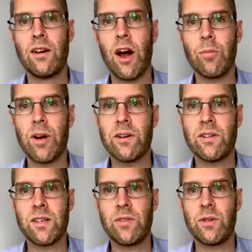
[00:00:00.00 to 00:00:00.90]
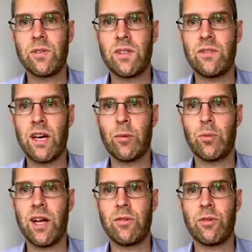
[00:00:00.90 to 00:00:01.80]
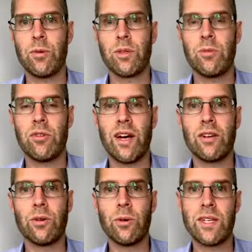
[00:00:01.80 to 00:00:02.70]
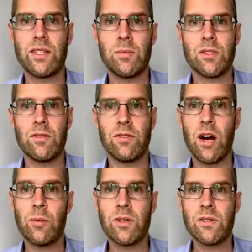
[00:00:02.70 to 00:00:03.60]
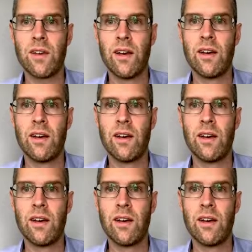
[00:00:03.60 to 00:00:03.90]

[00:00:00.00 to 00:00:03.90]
Our partners have used the Viamo platform to provide growing tips to farmers,